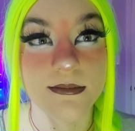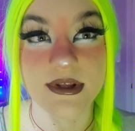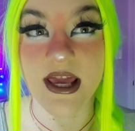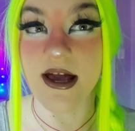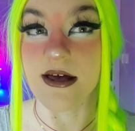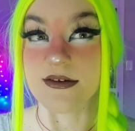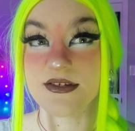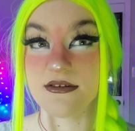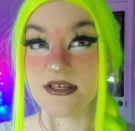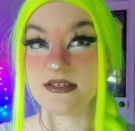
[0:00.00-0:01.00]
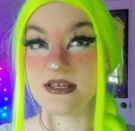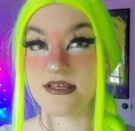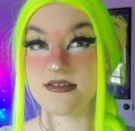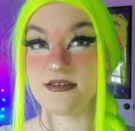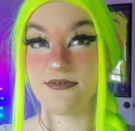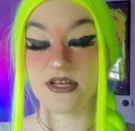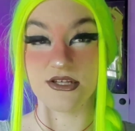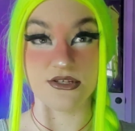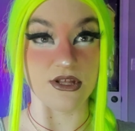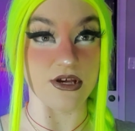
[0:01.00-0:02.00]
Yeah, so this is the
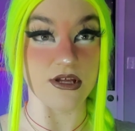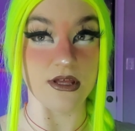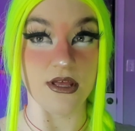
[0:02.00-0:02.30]
finished look.